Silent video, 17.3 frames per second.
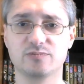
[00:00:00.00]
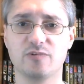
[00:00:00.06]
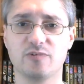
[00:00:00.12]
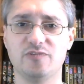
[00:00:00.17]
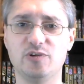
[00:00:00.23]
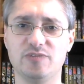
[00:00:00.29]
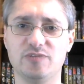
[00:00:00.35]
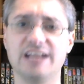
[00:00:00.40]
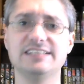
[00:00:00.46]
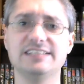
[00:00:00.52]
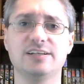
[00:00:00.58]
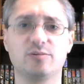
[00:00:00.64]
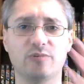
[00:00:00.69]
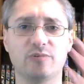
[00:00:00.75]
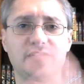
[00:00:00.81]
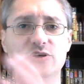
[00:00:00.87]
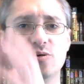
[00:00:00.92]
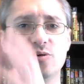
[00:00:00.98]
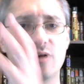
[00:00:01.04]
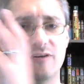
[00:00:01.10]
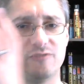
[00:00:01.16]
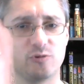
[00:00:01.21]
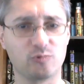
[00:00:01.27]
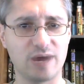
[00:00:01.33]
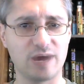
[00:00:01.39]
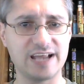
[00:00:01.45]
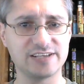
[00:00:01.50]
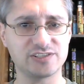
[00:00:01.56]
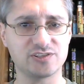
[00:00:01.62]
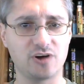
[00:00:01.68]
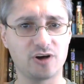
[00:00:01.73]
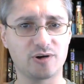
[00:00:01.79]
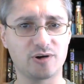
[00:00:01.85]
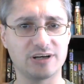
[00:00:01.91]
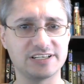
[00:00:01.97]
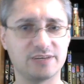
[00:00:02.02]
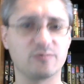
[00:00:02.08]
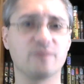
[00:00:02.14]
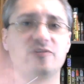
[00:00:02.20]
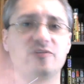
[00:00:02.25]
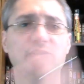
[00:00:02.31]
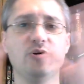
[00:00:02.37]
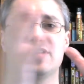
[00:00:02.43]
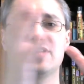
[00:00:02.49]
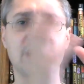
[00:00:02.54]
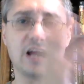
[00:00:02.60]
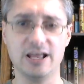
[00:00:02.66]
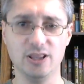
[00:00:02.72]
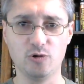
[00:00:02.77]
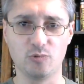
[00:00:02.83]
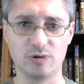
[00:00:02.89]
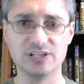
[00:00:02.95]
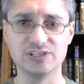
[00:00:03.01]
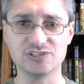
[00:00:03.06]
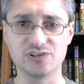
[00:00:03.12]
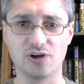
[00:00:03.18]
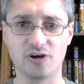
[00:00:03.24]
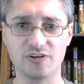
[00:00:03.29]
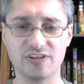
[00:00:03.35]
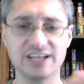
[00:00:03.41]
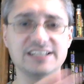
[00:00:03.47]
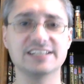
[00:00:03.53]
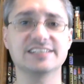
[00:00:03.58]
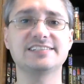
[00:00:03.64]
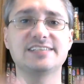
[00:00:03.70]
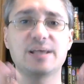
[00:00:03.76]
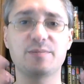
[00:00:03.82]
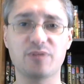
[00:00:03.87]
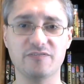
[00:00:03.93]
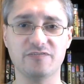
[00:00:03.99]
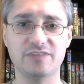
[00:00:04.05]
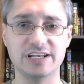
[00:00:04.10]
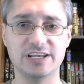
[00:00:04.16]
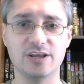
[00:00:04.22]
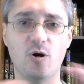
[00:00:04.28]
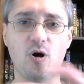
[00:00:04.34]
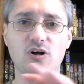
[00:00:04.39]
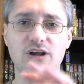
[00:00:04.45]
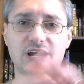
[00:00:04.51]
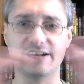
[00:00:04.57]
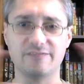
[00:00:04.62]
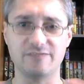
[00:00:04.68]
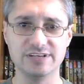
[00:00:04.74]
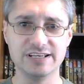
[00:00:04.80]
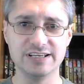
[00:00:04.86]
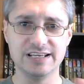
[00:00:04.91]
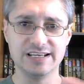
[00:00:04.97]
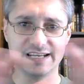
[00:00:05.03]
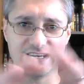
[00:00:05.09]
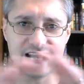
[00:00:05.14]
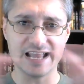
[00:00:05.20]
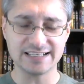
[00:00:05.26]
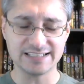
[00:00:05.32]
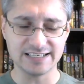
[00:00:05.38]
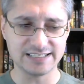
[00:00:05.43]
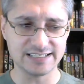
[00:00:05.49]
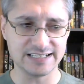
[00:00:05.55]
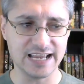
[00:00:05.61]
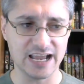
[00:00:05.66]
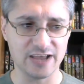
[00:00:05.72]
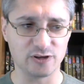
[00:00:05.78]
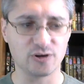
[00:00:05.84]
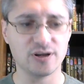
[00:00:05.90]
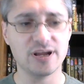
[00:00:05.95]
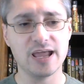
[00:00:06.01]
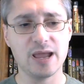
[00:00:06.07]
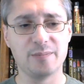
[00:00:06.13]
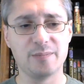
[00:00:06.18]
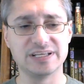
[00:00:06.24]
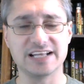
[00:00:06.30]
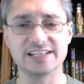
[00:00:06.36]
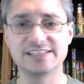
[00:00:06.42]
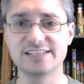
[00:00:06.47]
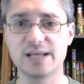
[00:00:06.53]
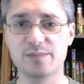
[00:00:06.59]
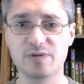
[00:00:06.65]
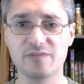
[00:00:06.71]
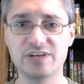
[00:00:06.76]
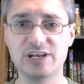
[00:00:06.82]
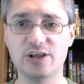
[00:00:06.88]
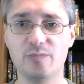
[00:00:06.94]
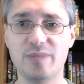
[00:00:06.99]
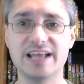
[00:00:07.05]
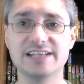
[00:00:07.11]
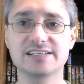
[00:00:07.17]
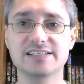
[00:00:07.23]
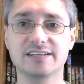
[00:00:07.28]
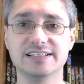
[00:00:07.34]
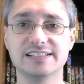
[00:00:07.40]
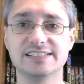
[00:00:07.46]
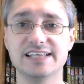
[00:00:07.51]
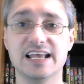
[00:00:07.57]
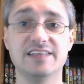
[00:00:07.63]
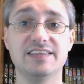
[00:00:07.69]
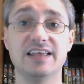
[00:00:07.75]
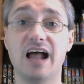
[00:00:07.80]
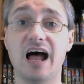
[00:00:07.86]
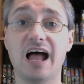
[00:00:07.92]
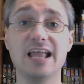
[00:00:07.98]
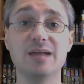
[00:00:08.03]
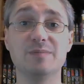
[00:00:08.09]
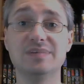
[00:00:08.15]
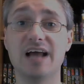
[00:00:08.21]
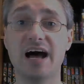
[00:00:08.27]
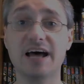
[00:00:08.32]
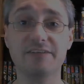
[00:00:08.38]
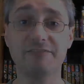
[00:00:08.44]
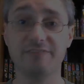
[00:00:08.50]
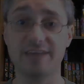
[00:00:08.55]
review thing, I did a review of the Rey starter, I did a review of the Kylo Ren starter, then I did a separate video all kind of connected together, but that separate video basically said that I am not a